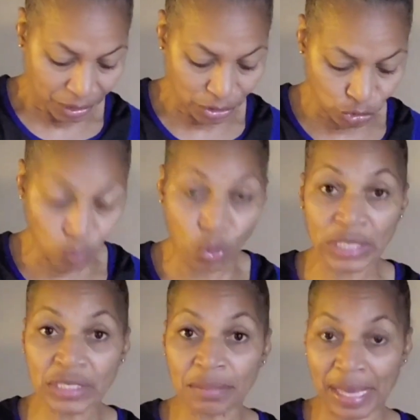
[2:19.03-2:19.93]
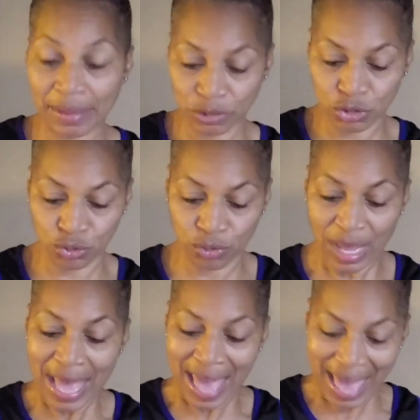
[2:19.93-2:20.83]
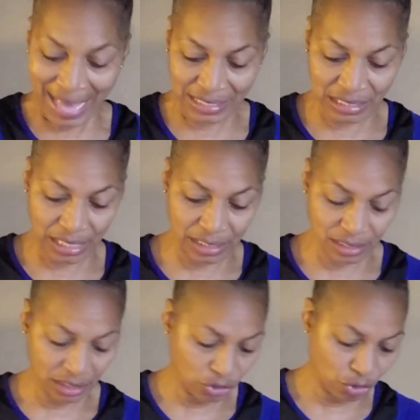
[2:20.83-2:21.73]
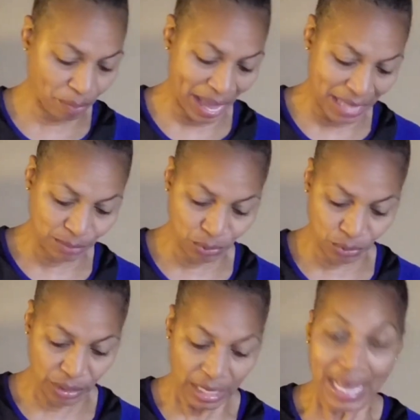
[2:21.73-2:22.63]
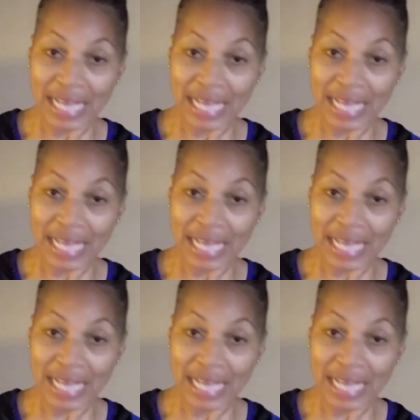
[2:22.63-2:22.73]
because you want to be able to access your passport